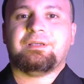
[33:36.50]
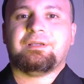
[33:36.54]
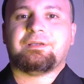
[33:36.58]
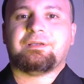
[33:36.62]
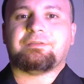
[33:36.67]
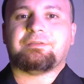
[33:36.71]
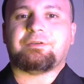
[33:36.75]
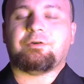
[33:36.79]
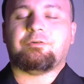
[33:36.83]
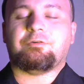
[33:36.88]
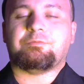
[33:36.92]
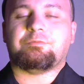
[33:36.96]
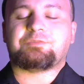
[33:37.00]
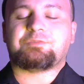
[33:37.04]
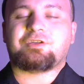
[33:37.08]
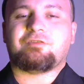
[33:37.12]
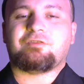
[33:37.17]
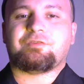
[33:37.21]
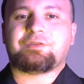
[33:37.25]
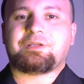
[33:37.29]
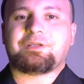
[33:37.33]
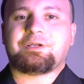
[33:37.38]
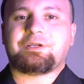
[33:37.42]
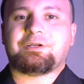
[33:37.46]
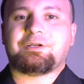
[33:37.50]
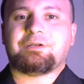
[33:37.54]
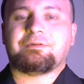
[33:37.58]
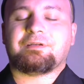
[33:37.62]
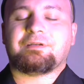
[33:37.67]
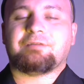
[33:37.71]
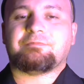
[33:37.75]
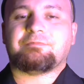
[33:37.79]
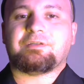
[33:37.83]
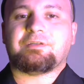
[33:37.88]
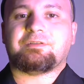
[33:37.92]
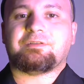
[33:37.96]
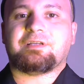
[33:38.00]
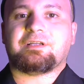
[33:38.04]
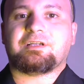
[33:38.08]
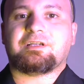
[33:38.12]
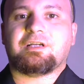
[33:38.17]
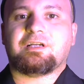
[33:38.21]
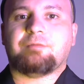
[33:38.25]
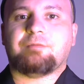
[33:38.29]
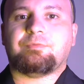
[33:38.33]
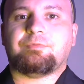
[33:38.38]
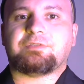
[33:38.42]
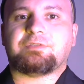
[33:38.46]
homes over there. Done that a
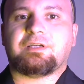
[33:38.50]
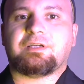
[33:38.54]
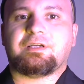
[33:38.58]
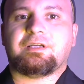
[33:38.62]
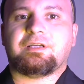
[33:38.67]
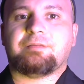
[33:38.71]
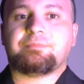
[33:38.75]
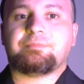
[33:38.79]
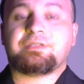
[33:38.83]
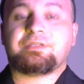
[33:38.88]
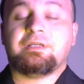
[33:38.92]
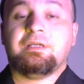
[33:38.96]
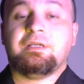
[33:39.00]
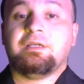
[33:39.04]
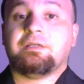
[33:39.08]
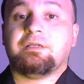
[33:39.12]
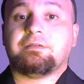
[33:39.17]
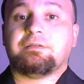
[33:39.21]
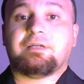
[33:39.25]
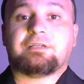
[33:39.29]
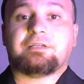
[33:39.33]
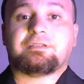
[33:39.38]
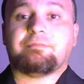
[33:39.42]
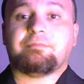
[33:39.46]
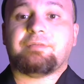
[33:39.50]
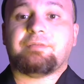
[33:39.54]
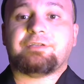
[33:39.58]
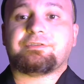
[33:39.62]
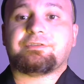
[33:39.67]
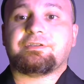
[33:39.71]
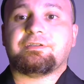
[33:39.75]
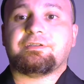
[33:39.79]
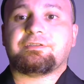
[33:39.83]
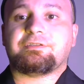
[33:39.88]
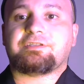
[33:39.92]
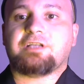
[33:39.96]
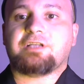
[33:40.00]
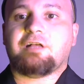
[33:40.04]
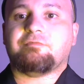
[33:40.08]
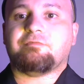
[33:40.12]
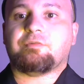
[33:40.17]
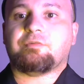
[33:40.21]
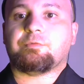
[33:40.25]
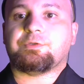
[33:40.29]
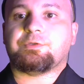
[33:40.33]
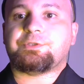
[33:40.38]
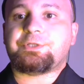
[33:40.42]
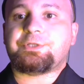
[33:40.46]
couple times. Not to mention Salva
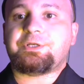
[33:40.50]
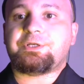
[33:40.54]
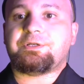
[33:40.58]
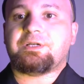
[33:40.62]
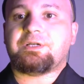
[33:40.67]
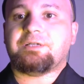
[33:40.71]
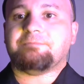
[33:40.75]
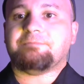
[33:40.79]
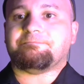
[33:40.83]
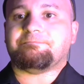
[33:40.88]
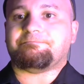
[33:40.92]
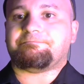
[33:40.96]
Regina.